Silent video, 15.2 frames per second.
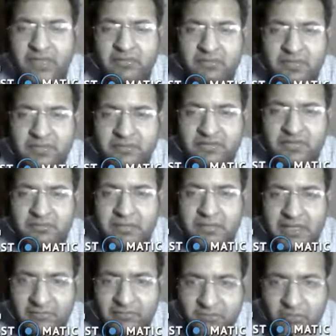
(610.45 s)
This is a
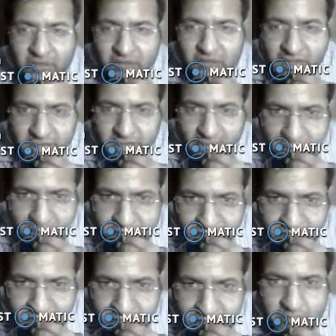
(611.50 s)
painful
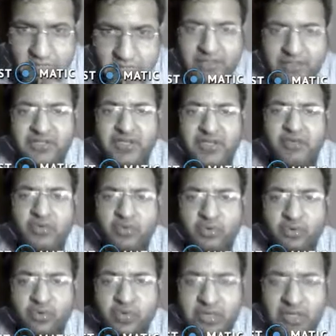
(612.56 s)
ophthalmoplegia due
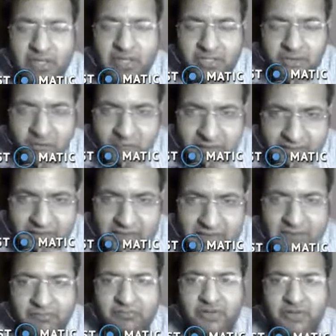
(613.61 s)
to the idiopathic
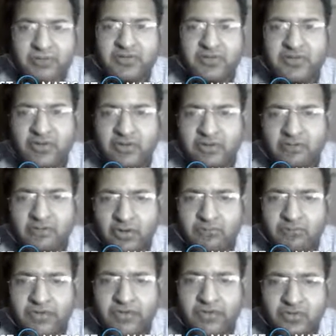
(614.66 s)
inflammation
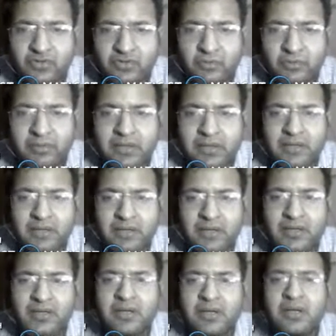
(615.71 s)
involving the
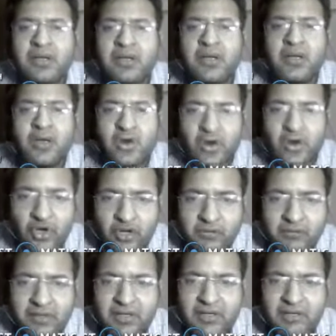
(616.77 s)
superior
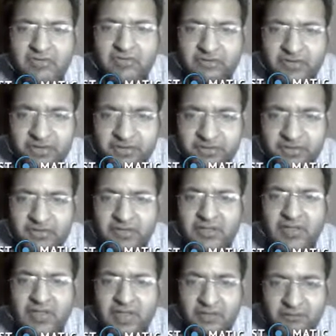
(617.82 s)
orbital fissure. The
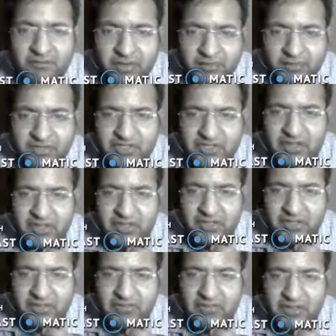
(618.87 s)
inflammation
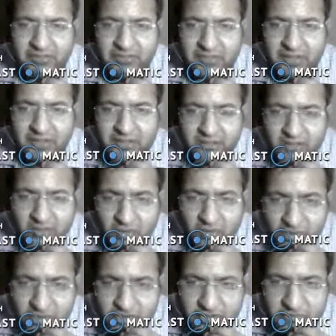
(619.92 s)
is typically
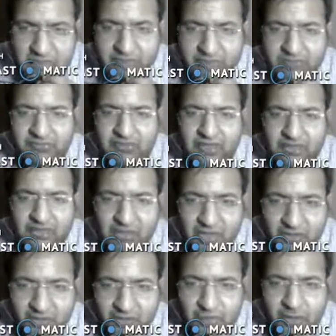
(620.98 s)
non-specific
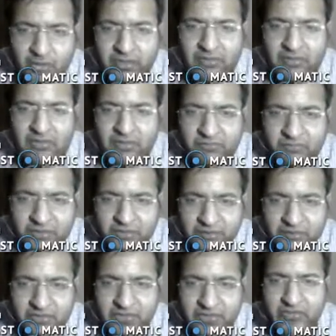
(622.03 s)
granulomatous
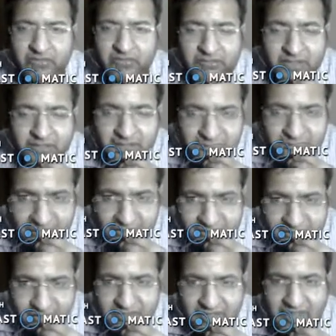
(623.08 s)
inflammation of the
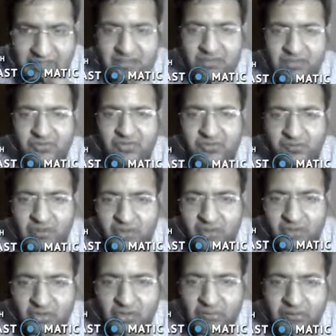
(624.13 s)
cavernous sinus,
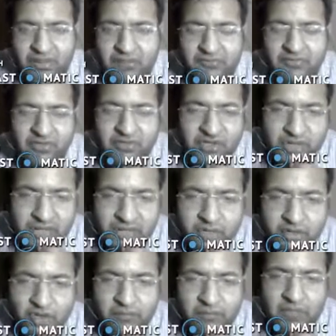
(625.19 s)
superior orbital fissure and the
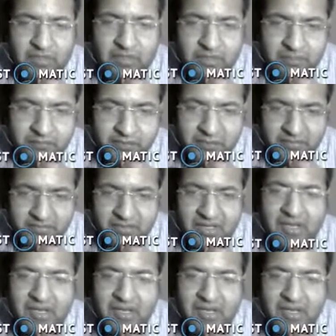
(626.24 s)
orbital apex.